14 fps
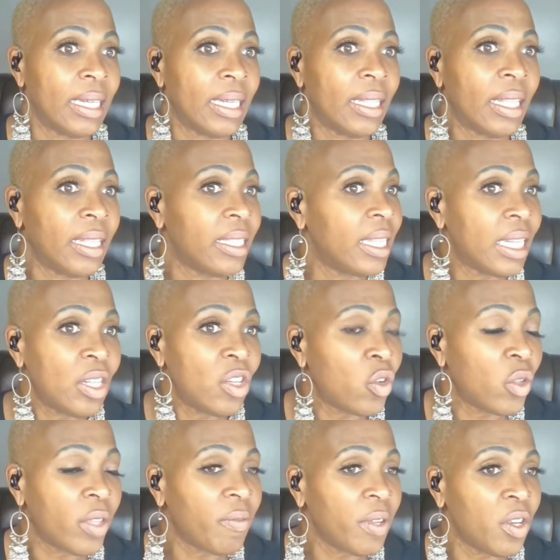They didn't know
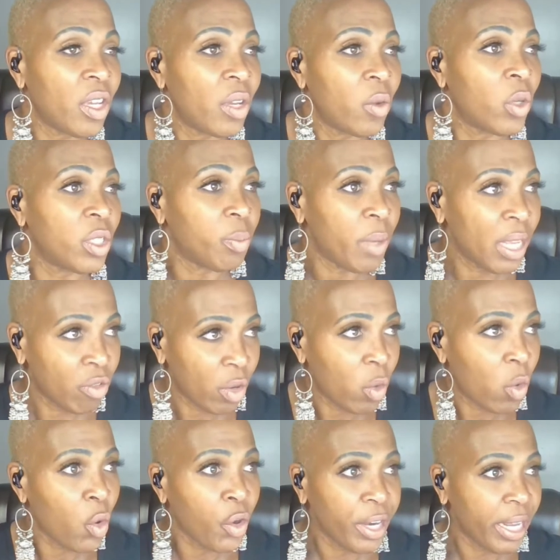the video, it was being
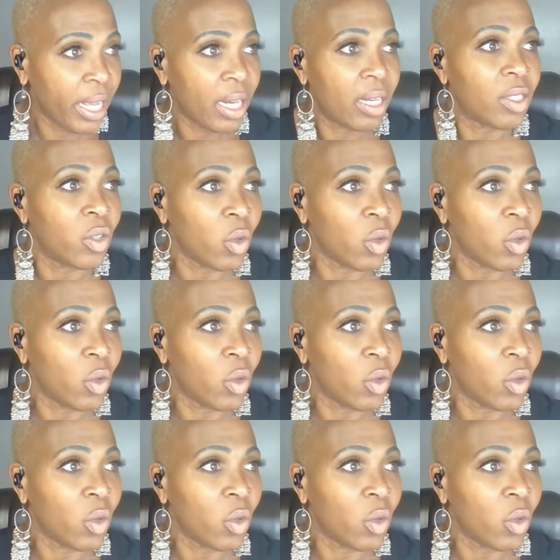recorded,